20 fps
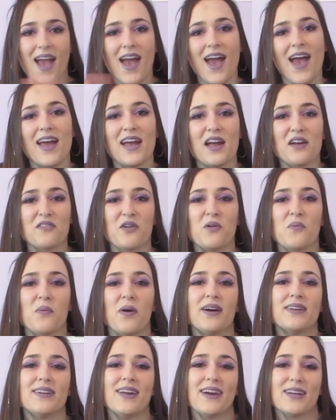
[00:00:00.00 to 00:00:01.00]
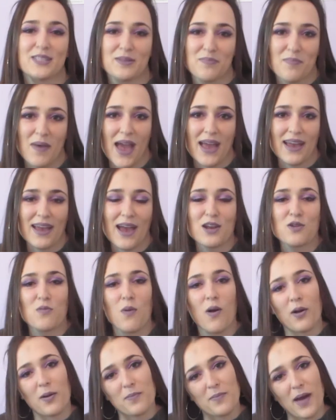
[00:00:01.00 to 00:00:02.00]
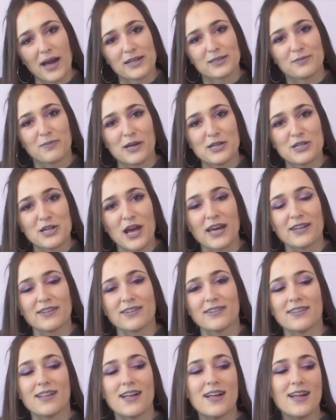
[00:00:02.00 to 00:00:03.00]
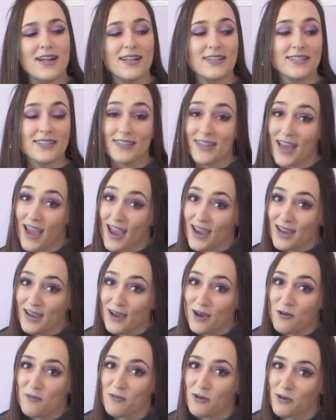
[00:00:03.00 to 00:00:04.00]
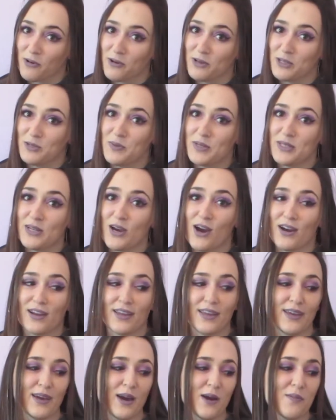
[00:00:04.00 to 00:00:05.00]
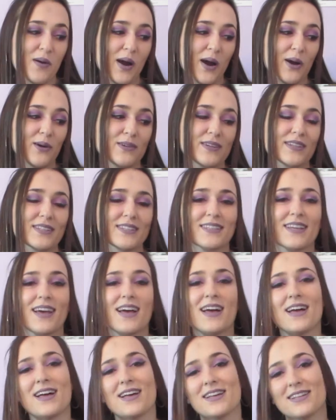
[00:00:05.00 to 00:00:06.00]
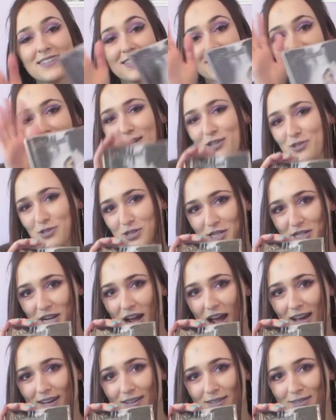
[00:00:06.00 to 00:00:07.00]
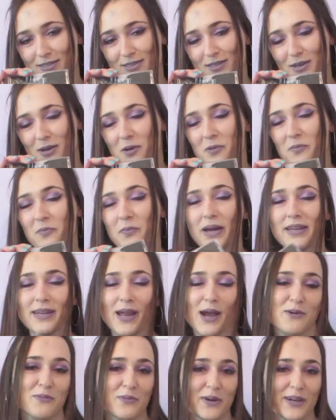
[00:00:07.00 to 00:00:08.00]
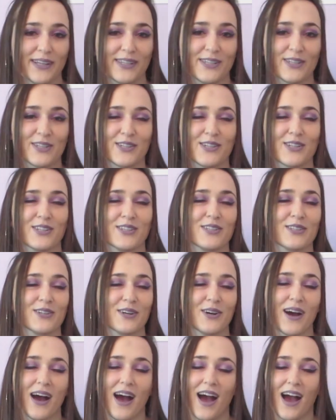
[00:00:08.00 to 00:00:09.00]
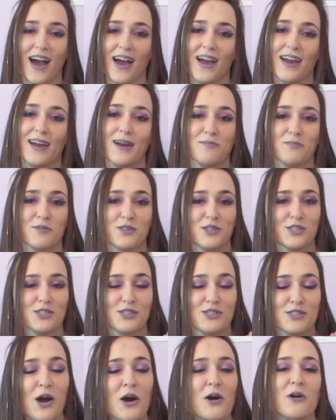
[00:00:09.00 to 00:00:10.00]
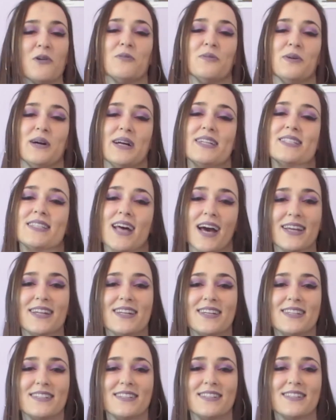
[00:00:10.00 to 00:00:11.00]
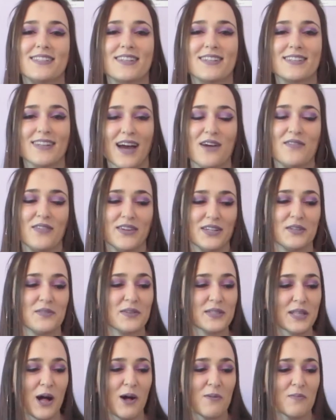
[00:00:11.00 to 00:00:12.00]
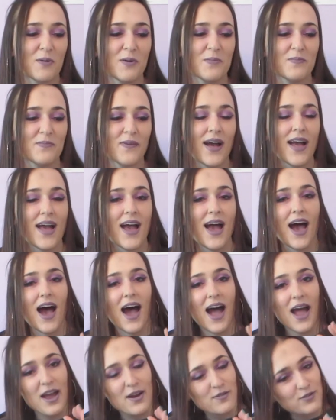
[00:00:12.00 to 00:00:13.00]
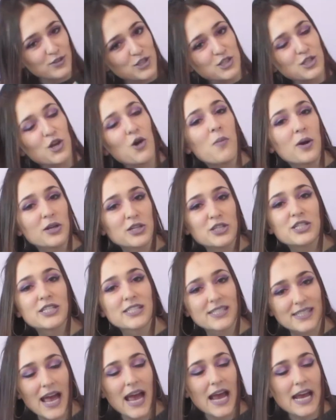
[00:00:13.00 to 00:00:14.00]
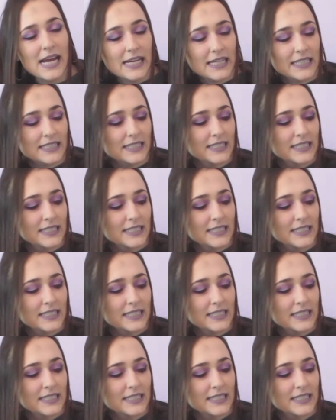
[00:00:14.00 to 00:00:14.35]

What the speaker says: Hey everyone, it's May and welcome back to my channel. Today we're going to be talking about Century Child by Nightwish. I am so excited to dive into this album. I have so much to say.